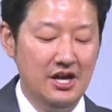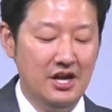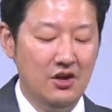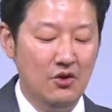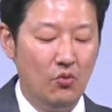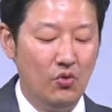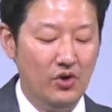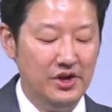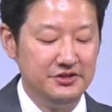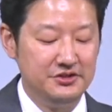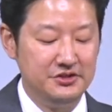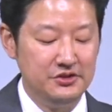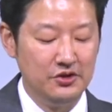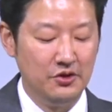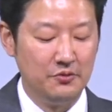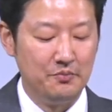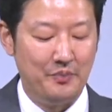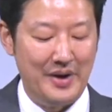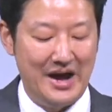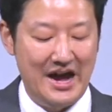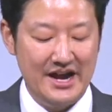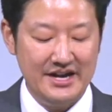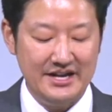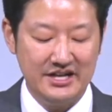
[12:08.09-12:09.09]
once your
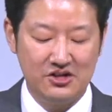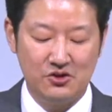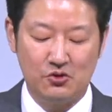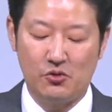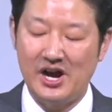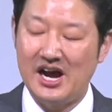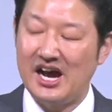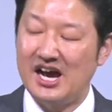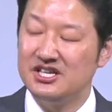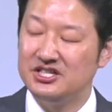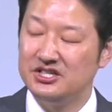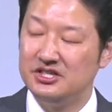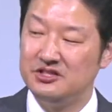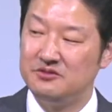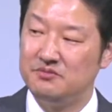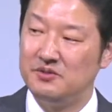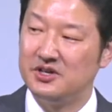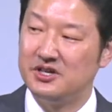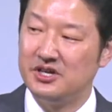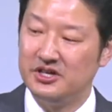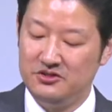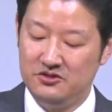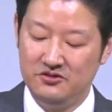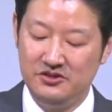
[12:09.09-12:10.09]
body crashes
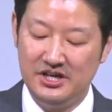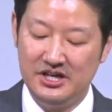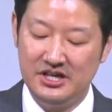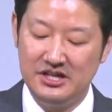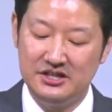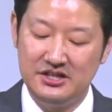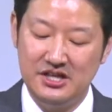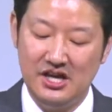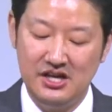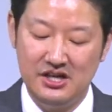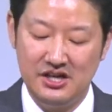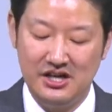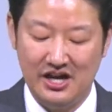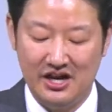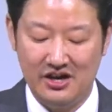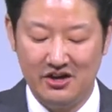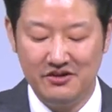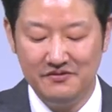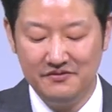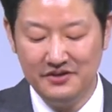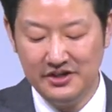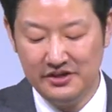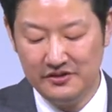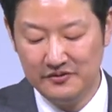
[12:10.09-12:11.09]
because you didn't take care
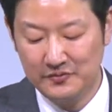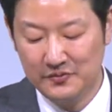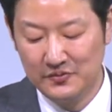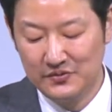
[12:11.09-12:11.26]
of it,